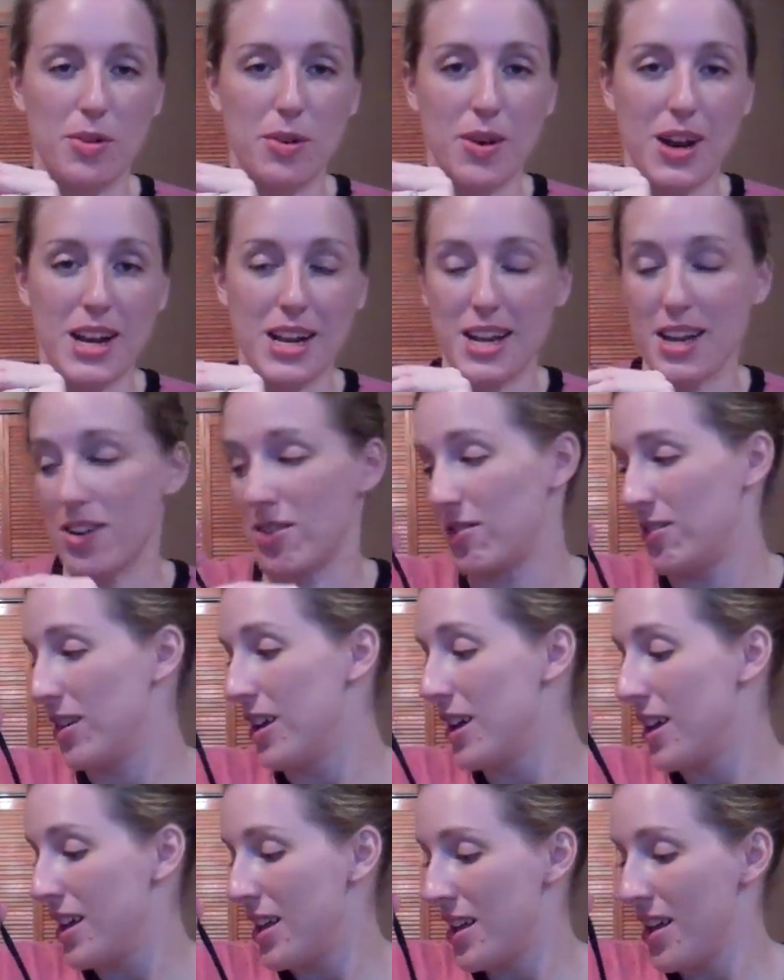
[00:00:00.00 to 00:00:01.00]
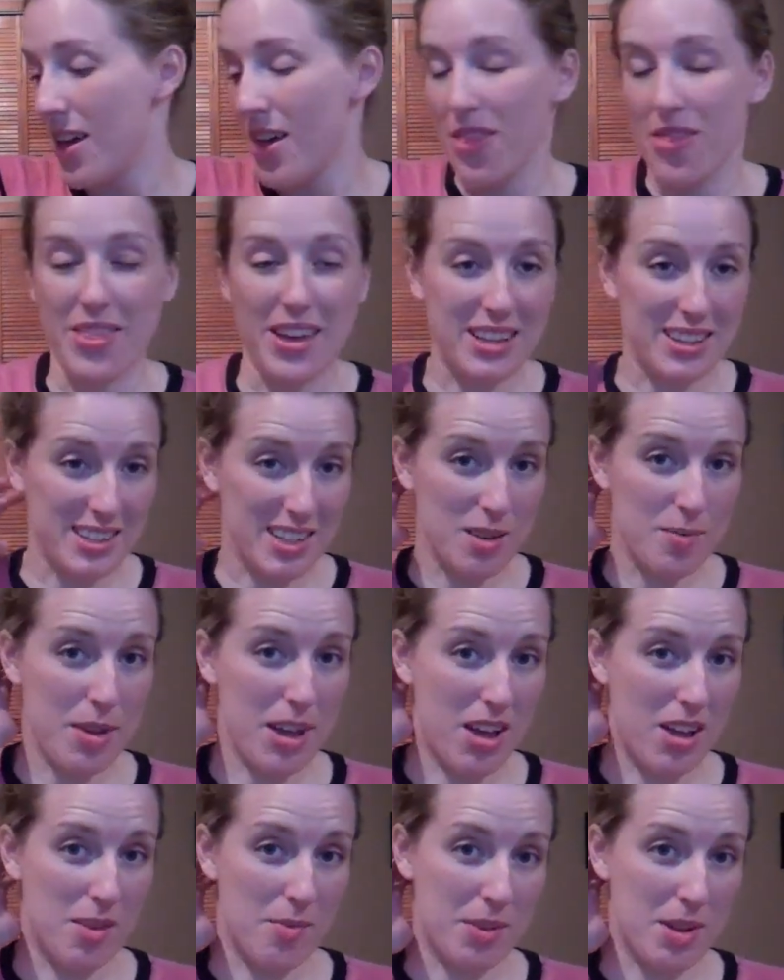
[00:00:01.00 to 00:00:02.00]
But for right now, that's
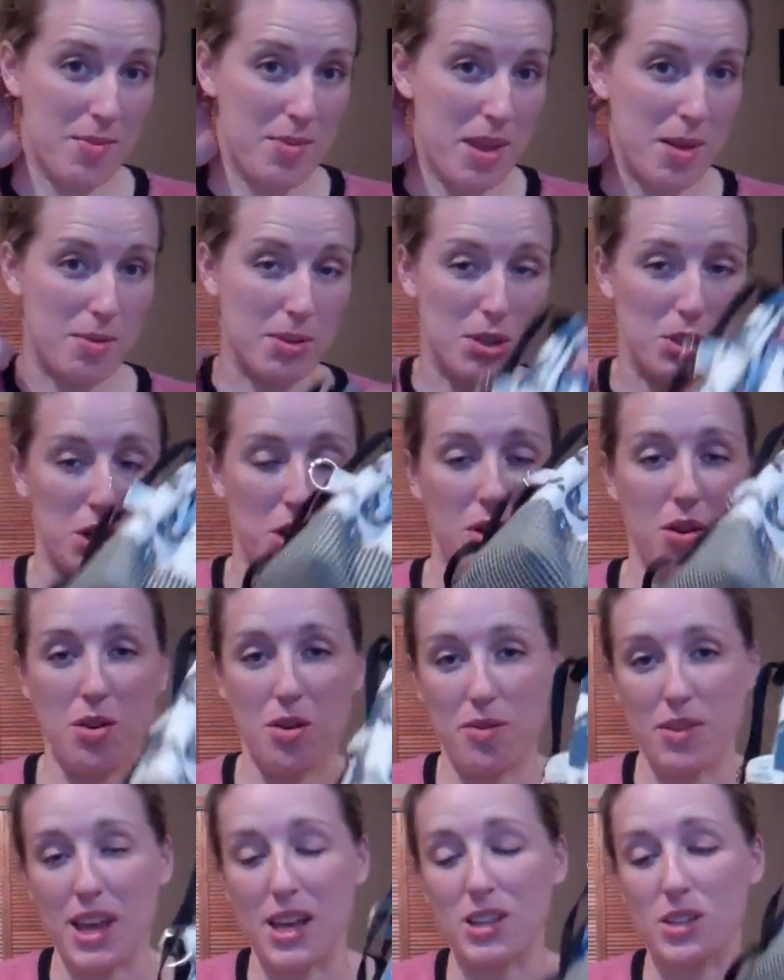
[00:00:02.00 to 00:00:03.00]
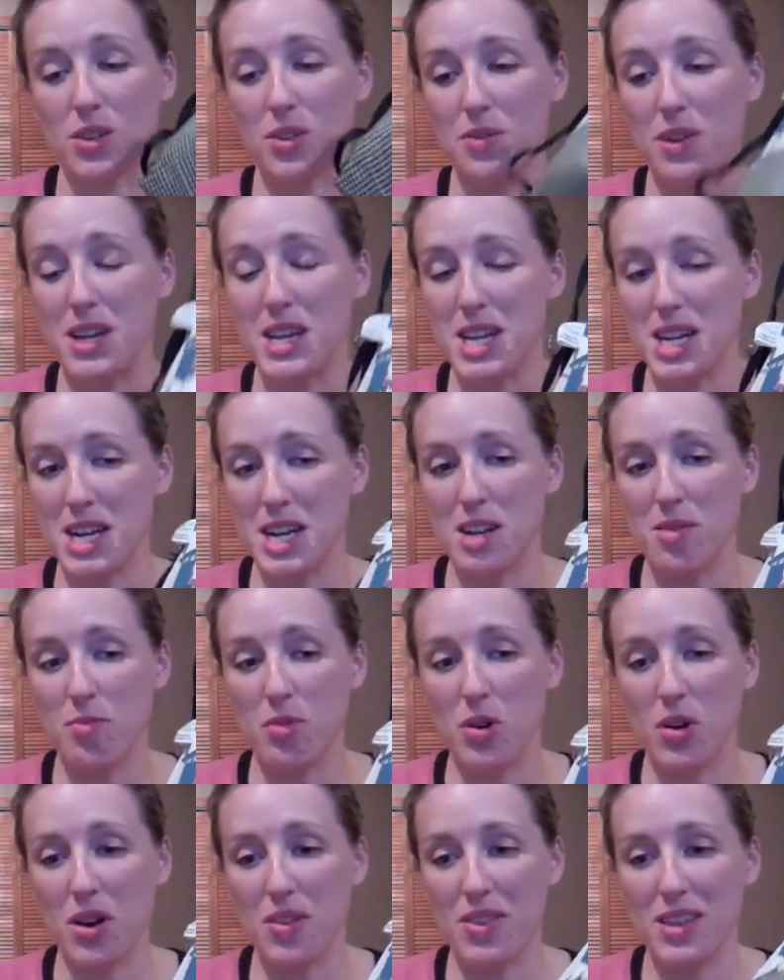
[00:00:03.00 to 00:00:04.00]
going to be all I'm going to be able to show you of that. So if I knit
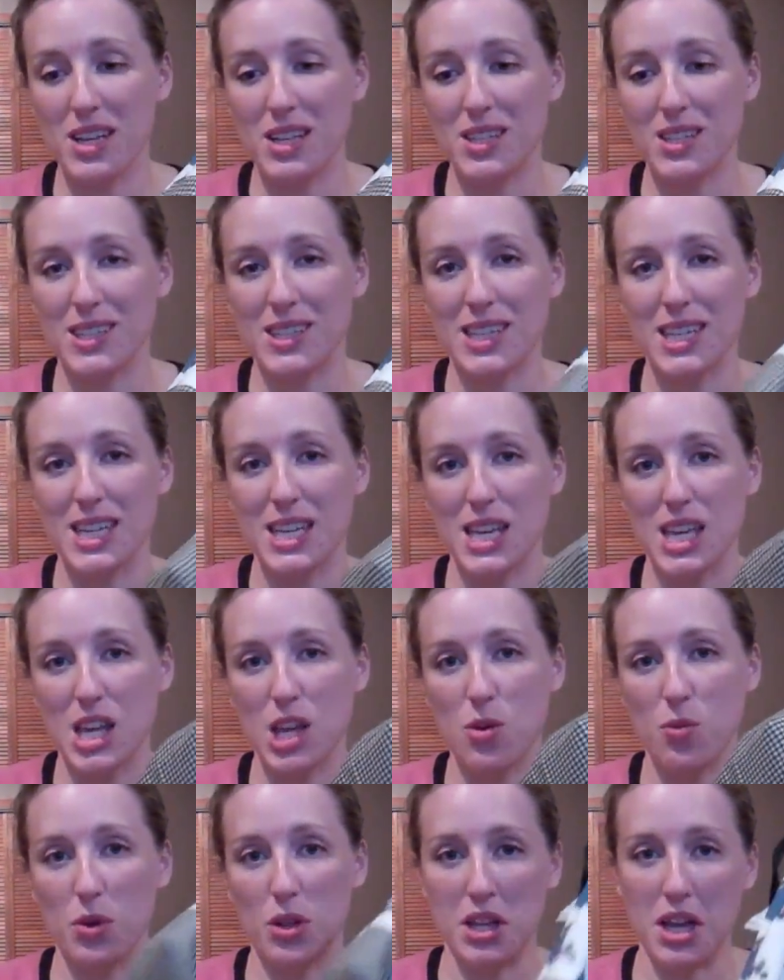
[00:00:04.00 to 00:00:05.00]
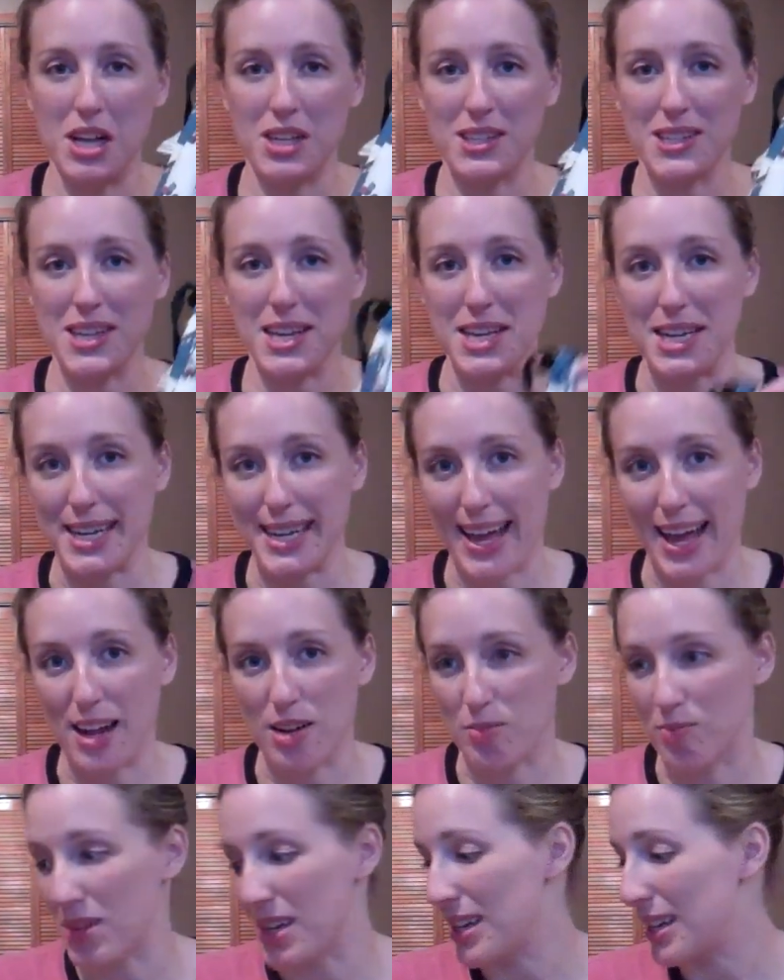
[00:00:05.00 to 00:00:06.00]
any more on this, you will not see it
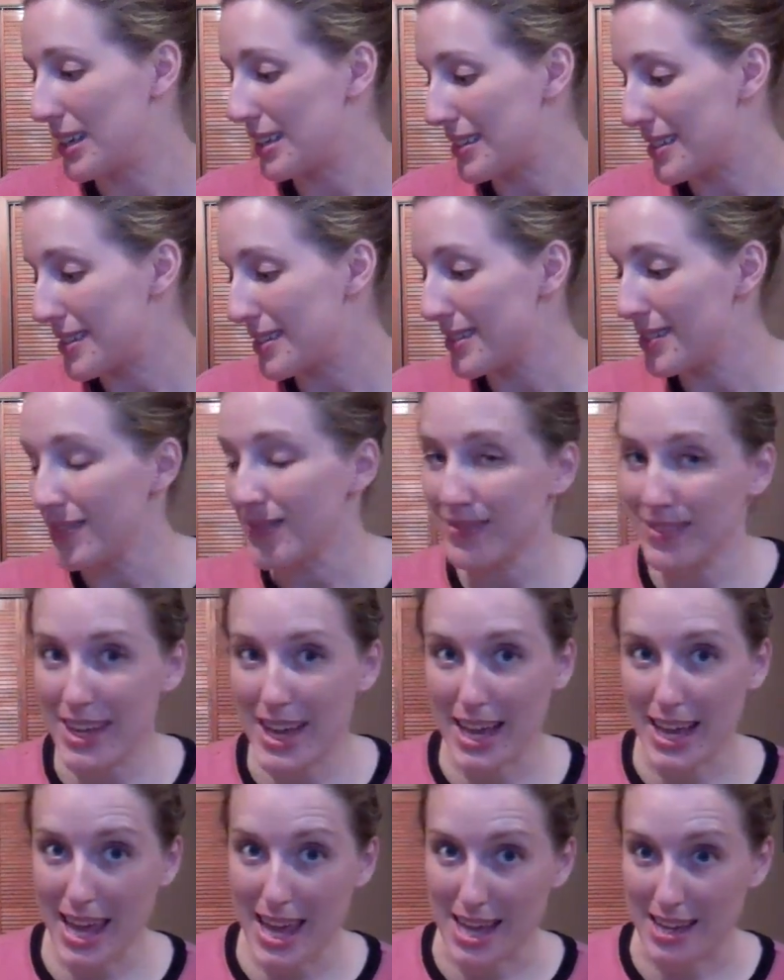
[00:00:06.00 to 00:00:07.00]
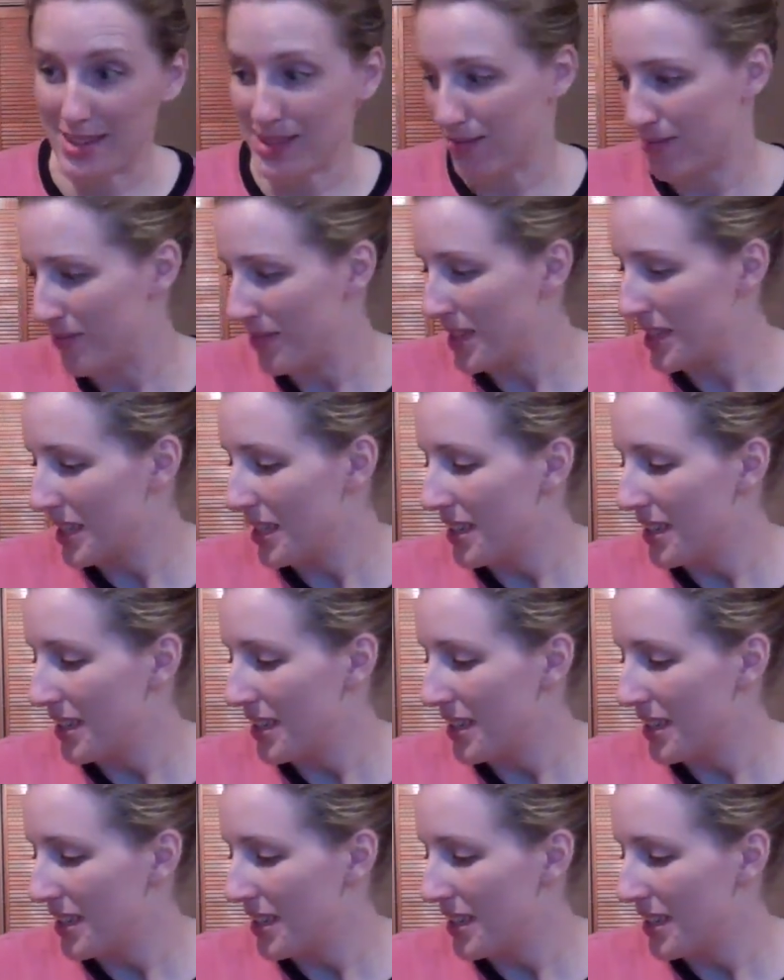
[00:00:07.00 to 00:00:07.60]
again because I can't.